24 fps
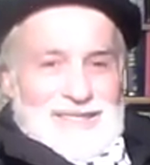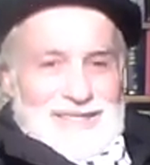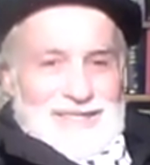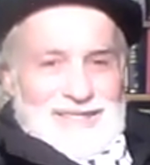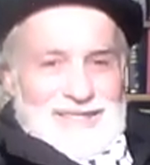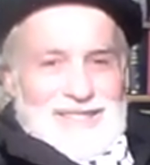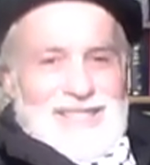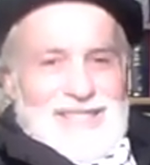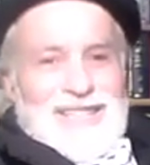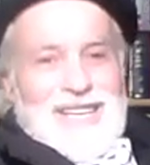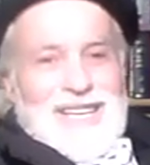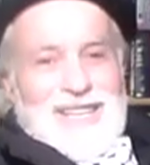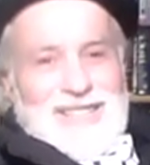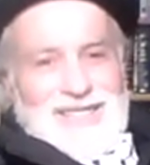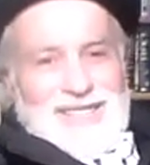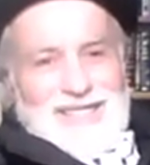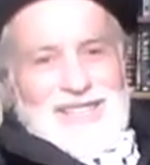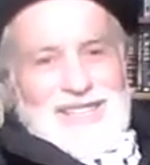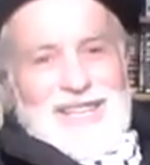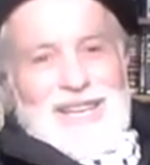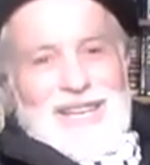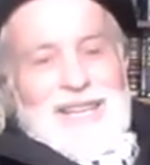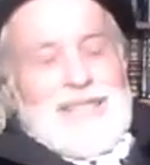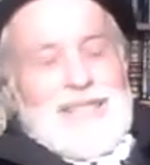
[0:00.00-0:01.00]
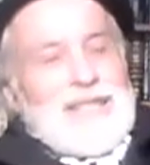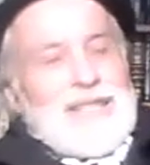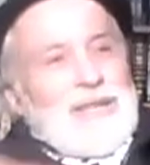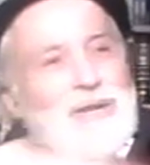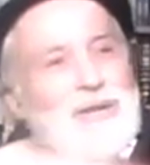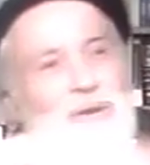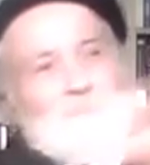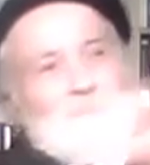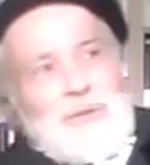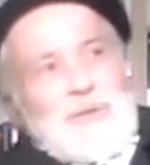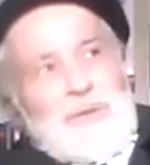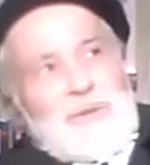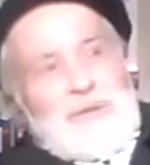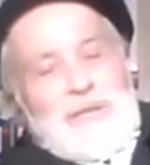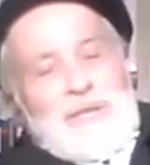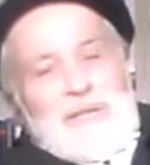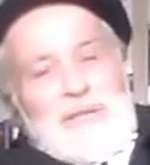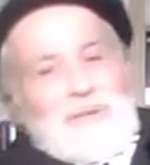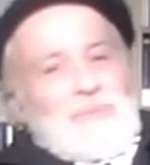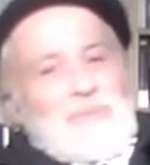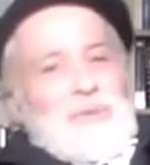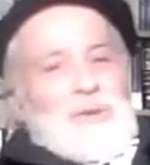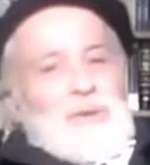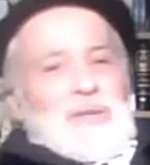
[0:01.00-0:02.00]
Yeah, and it goes
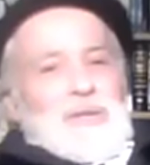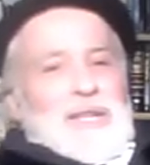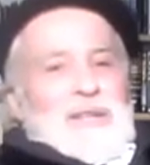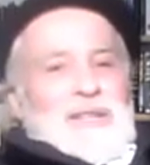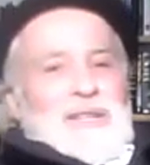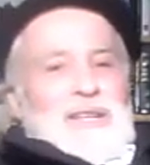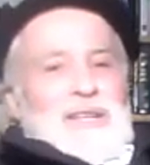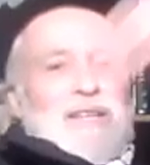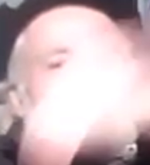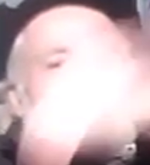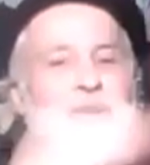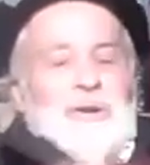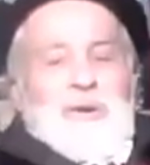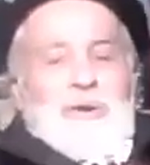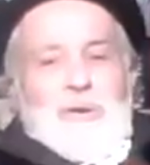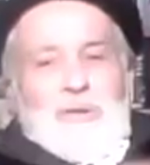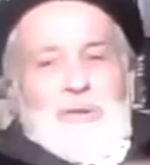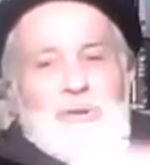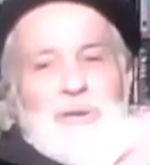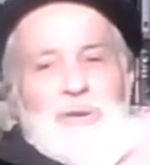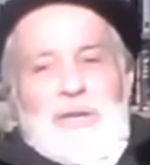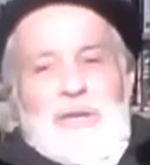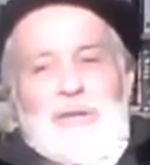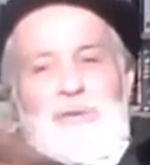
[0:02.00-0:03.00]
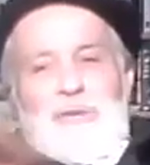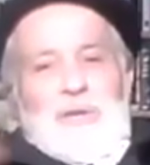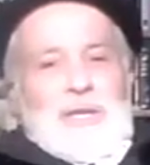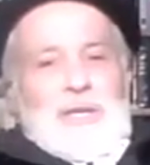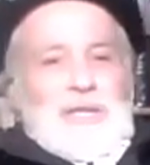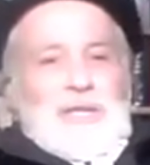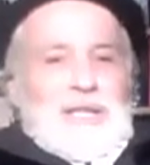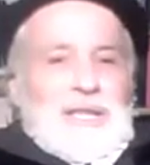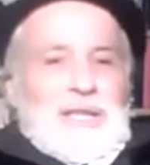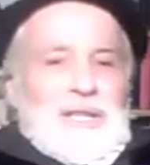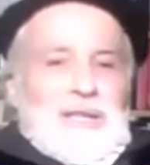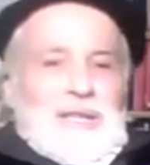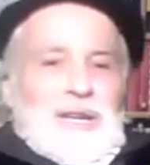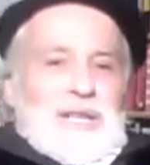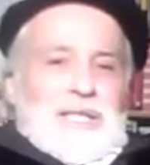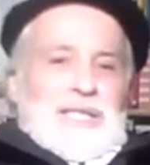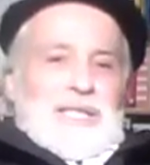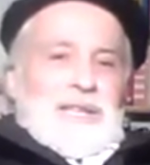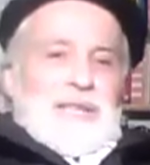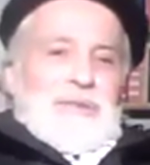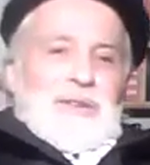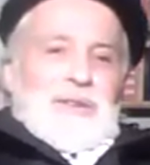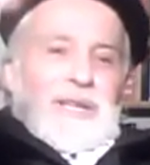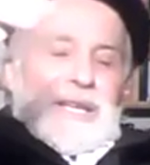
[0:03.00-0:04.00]
more than 033,
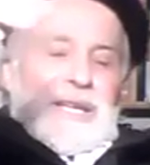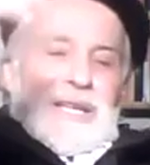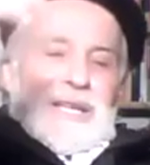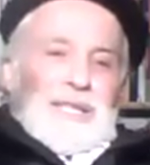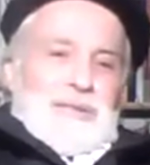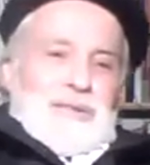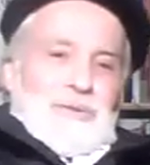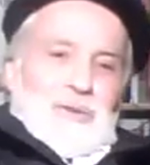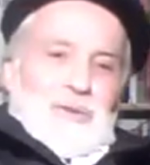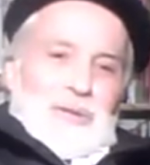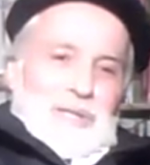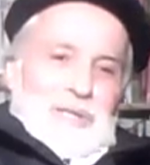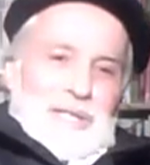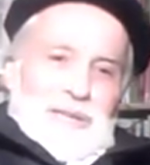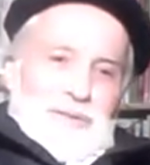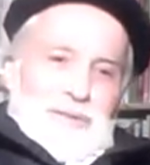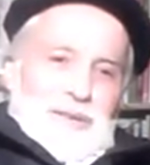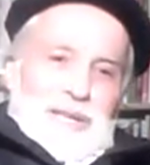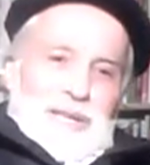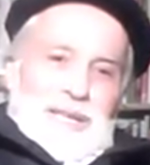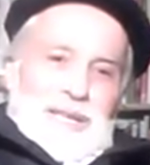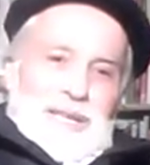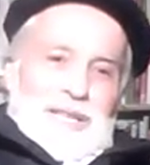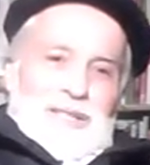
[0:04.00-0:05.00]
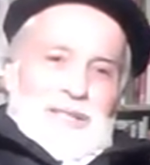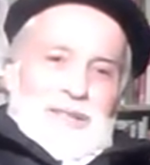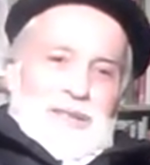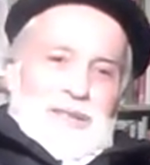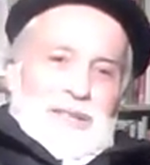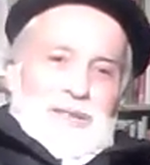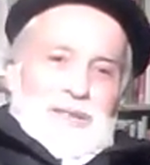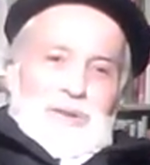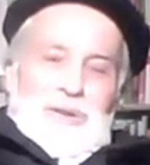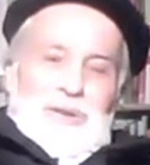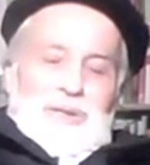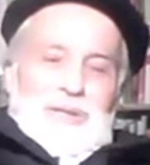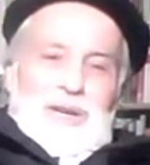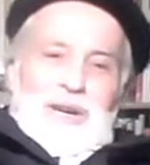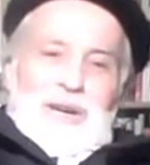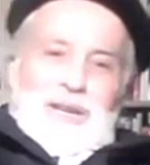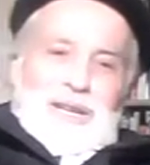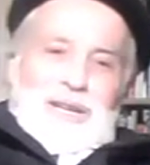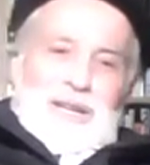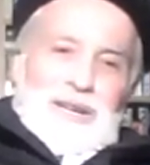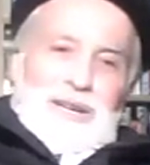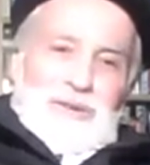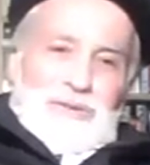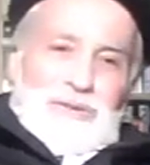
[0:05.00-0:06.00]
978, 478, it goes on
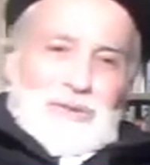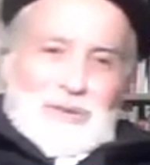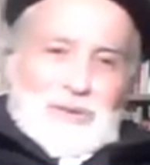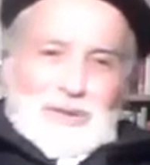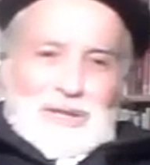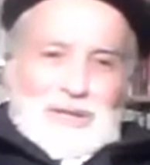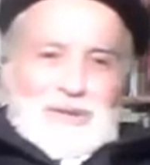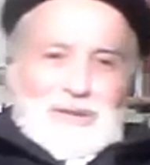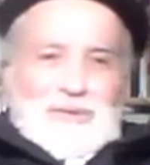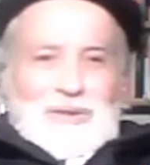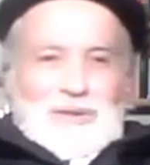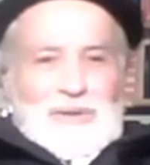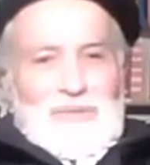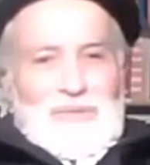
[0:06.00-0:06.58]
and on forever.